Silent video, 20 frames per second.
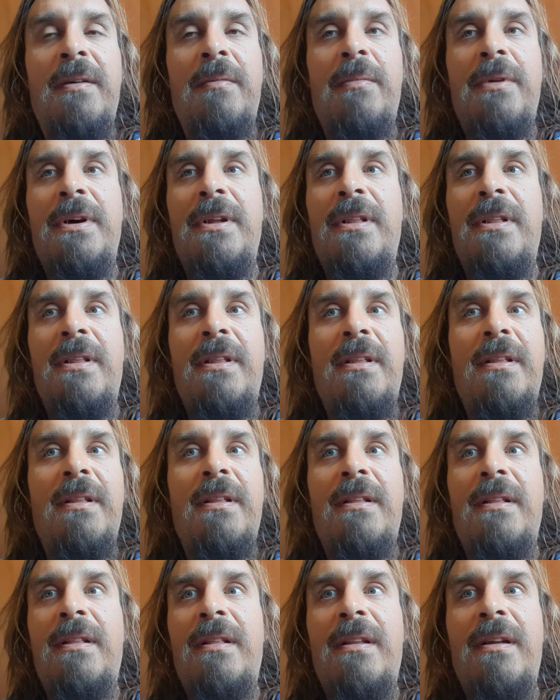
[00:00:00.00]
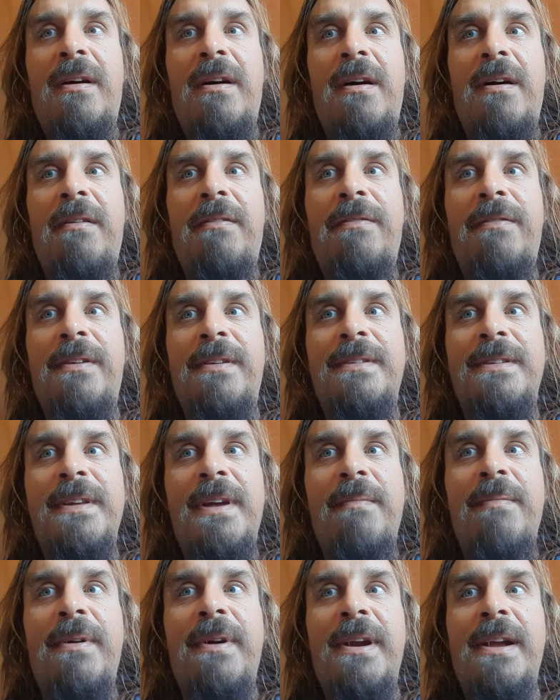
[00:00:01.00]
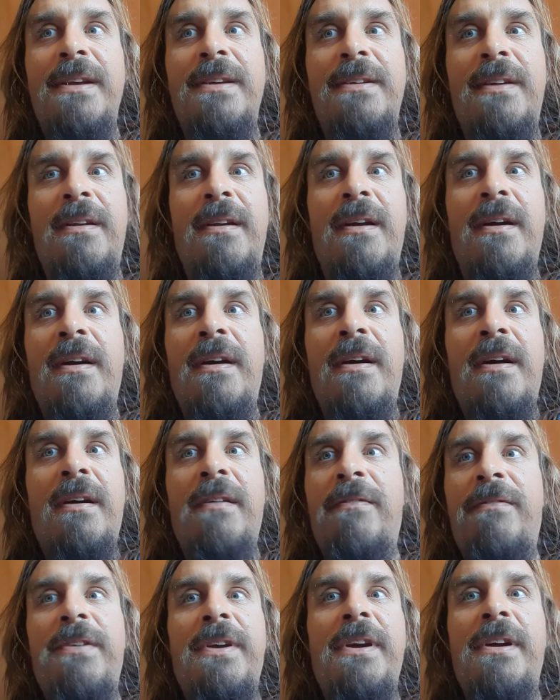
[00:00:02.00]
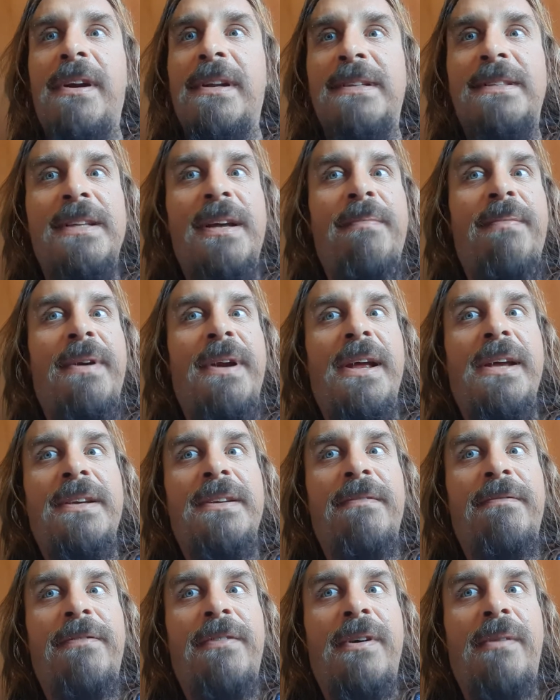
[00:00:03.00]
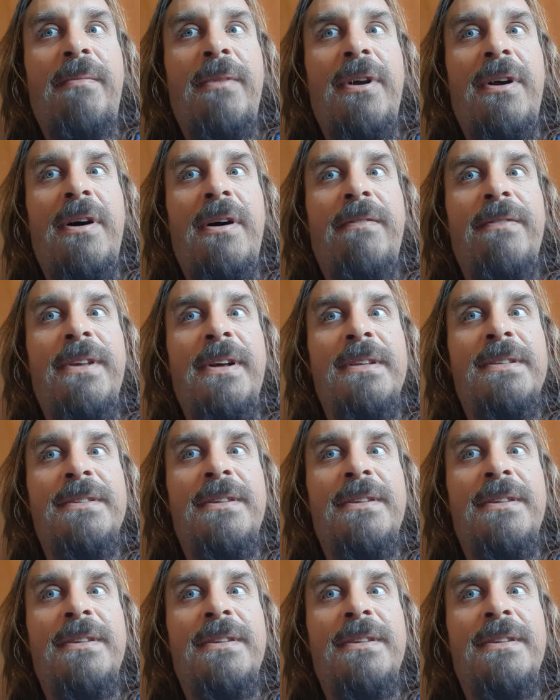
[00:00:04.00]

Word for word: But love is separation. Fear is separation from love. There's